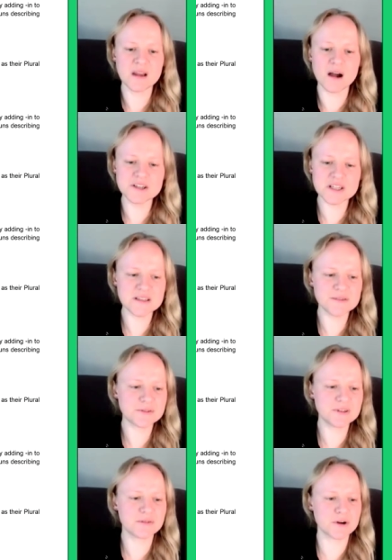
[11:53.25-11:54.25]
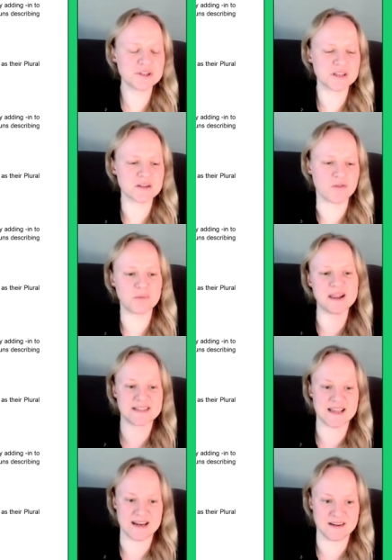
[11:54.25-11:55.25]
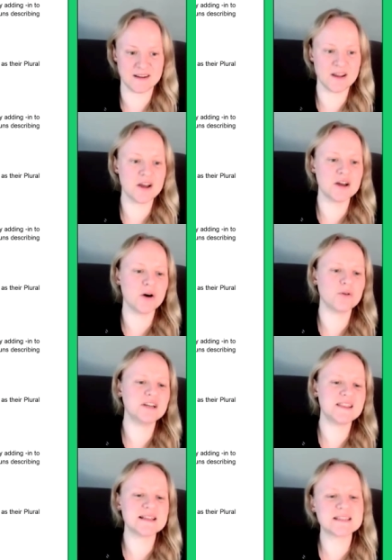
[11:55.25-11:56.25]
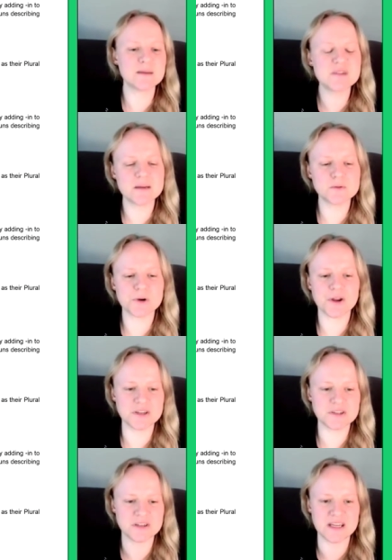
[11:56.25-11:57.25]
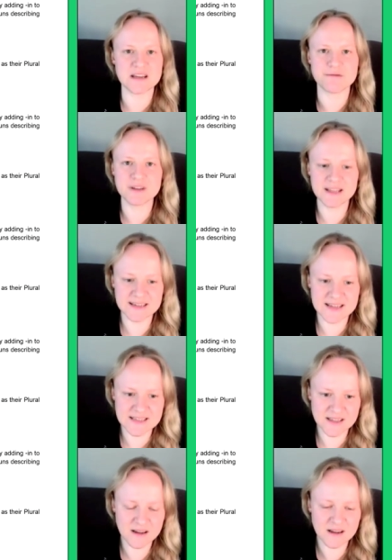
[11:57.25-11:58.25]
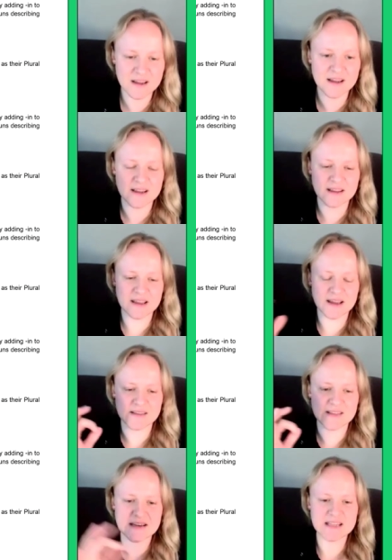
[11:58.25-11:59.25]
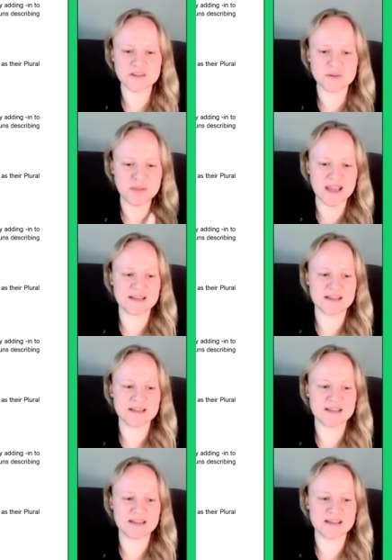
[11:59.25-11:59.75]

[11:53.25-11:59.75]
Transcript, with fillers: are just different versions of plus n, only that sometimes we're going to need a filling letter uh, that needs to be